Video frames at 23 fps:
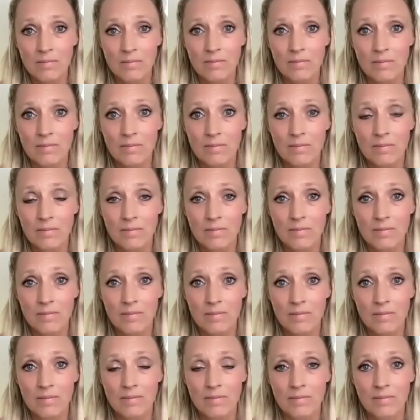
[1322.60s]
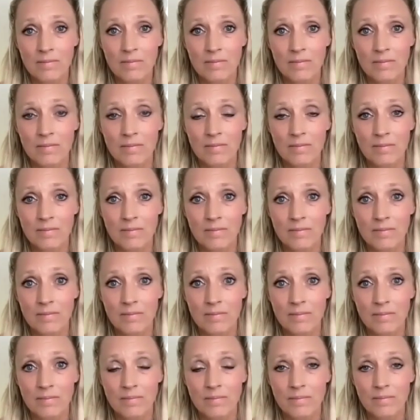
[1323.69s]

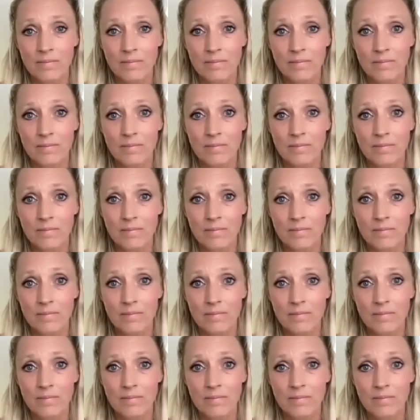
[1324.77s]
(no one is talking)